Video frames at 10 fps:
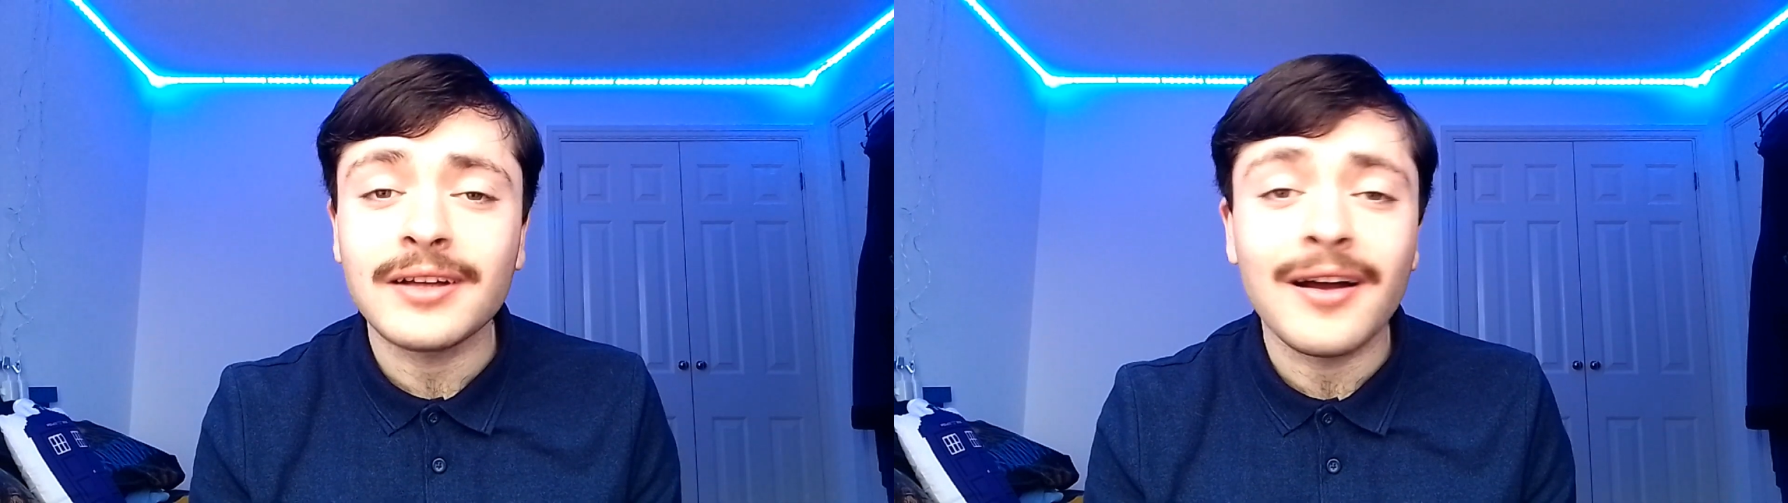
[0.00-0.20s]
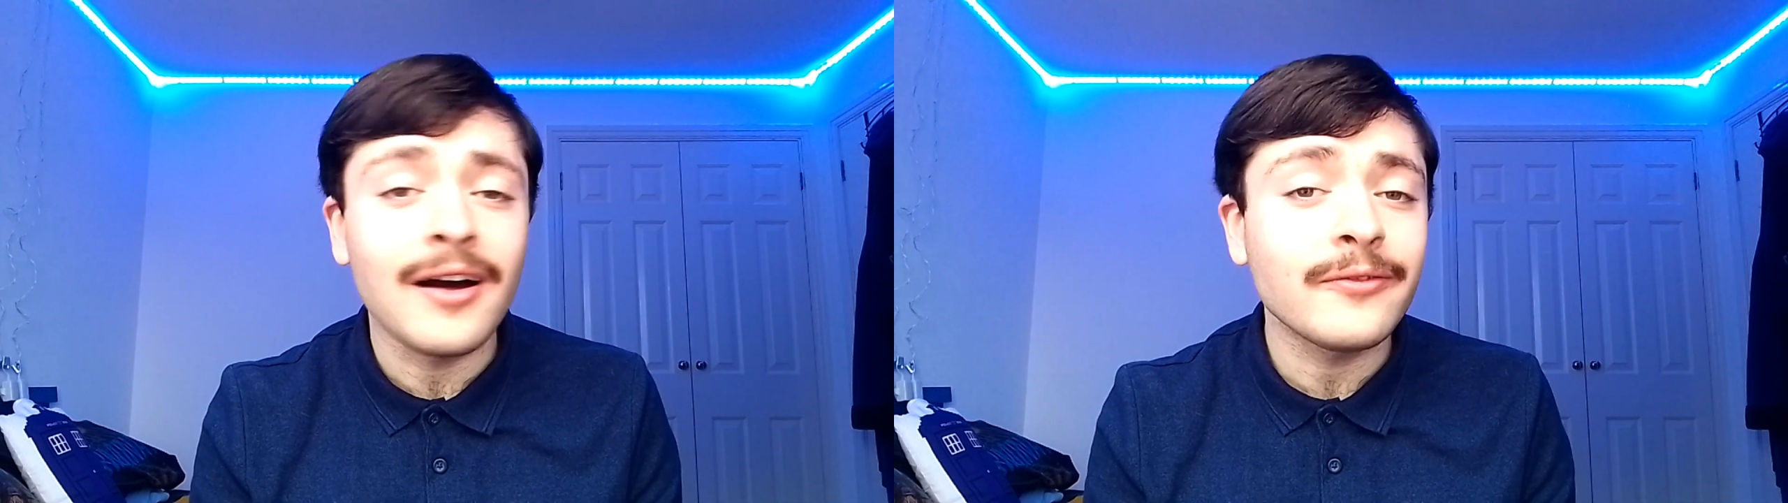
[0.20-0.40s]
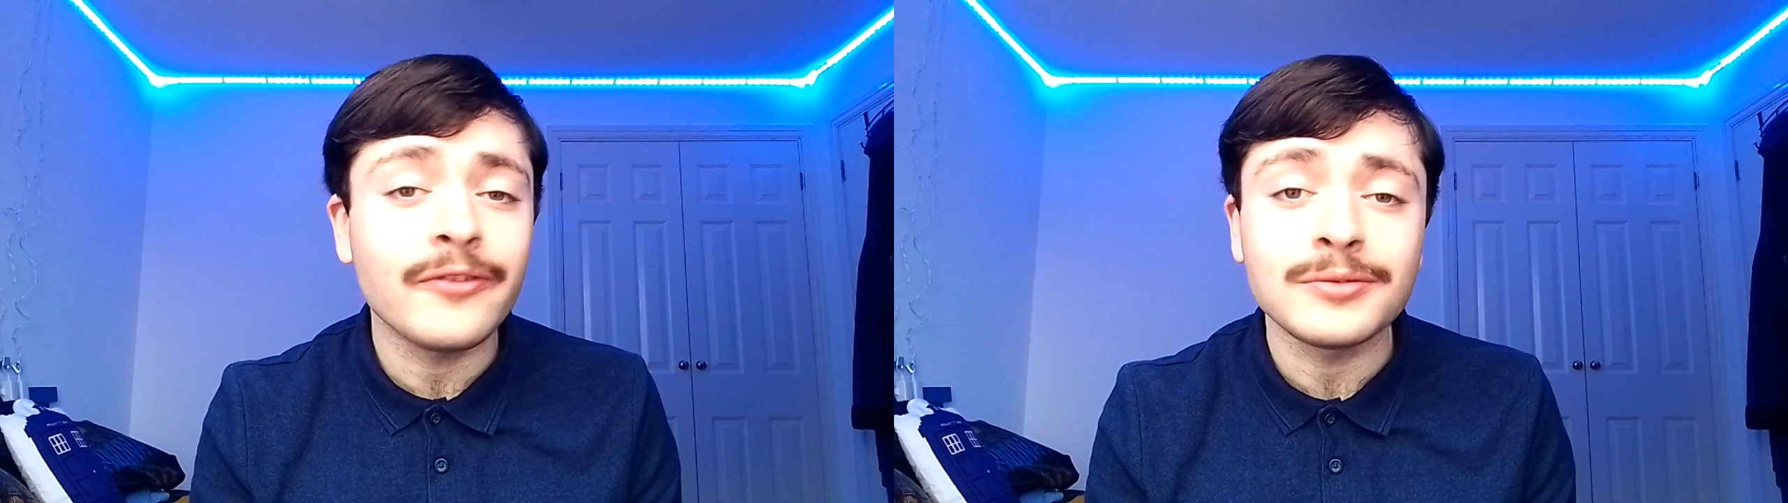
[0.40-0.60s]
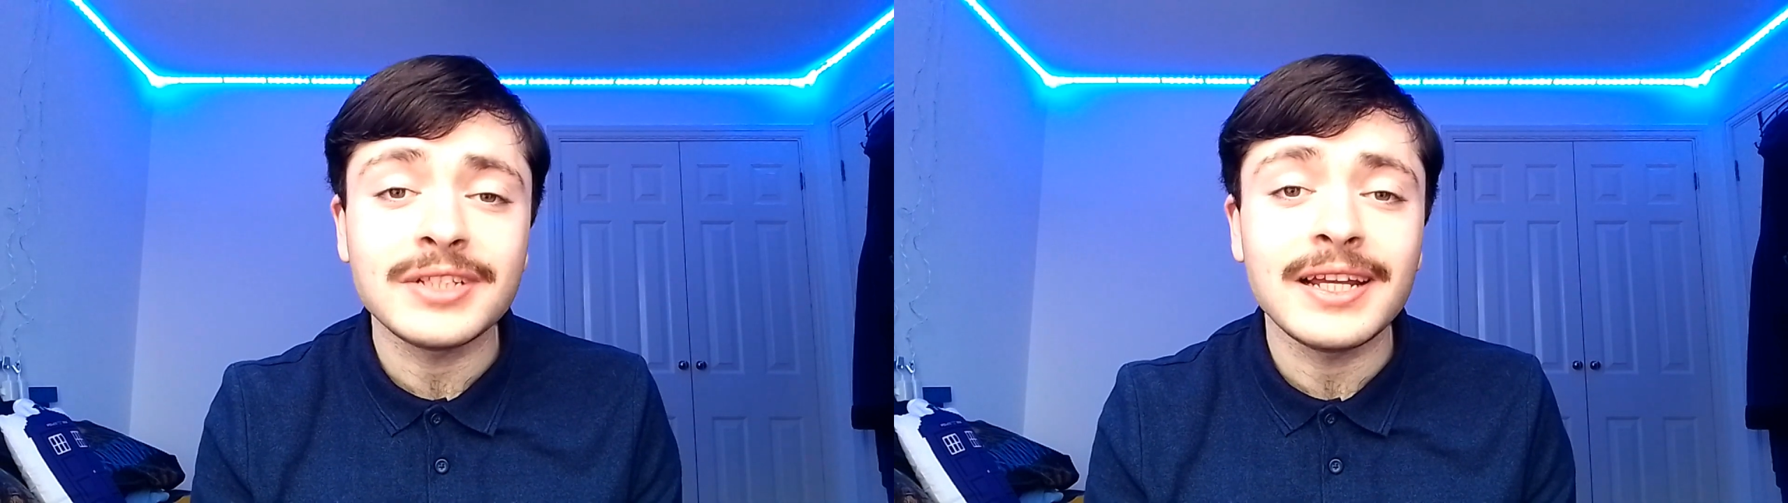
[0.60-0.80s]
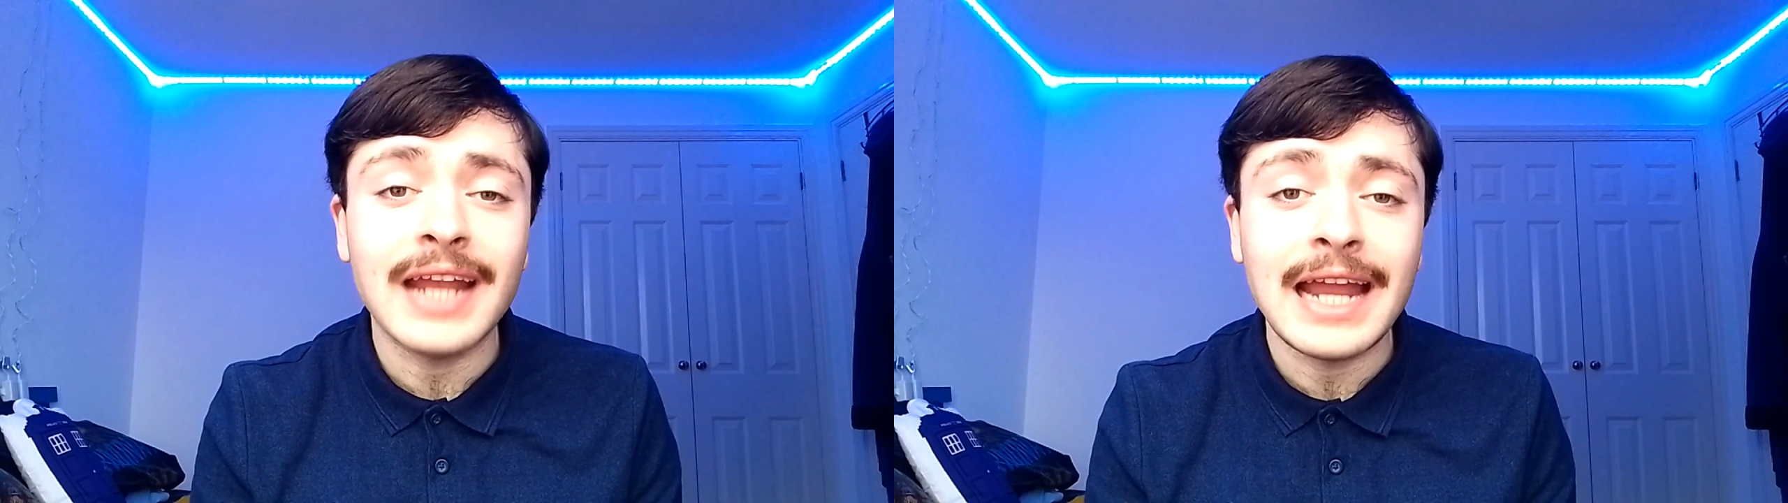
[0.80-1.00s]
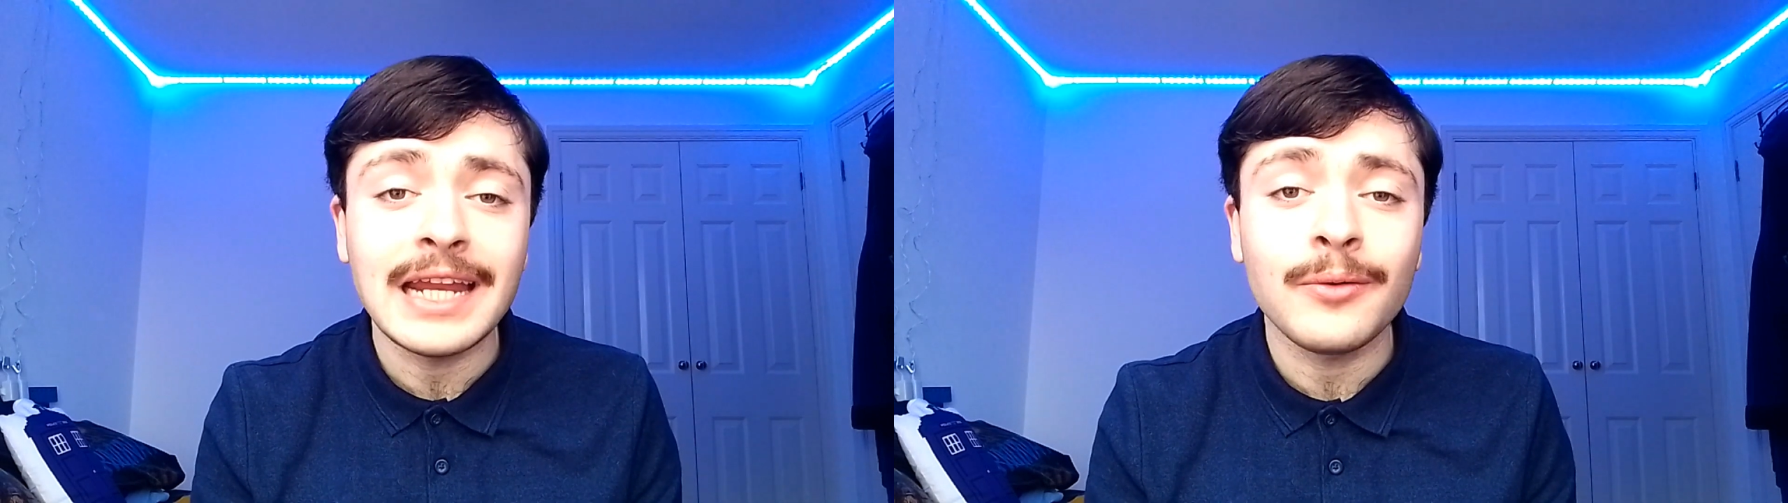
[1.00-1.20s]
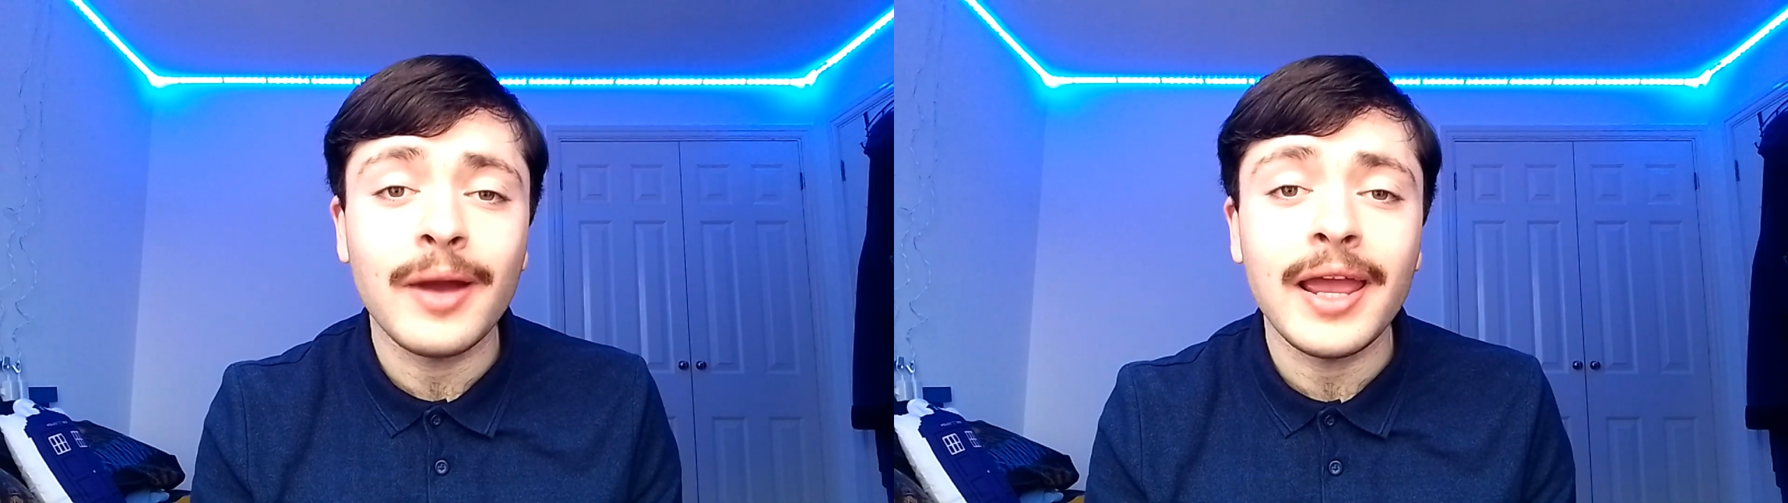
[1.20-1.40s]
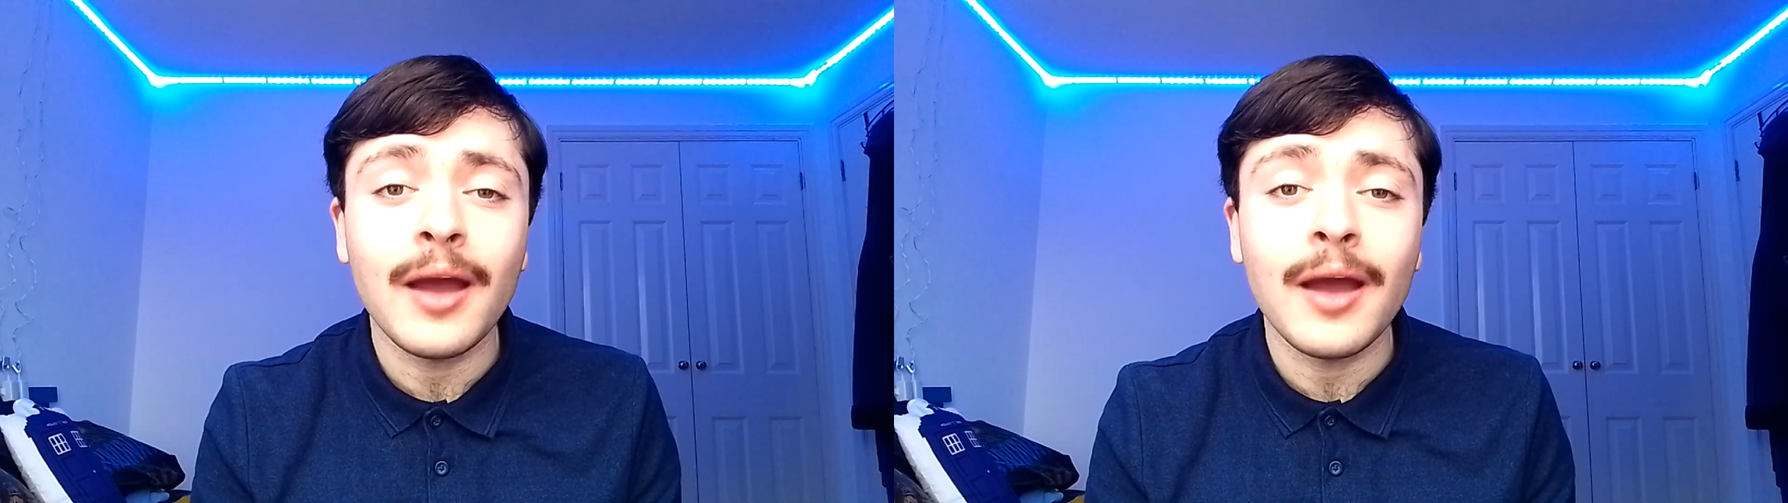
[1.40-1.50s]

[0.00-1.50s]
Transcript: I can't fault it in any way.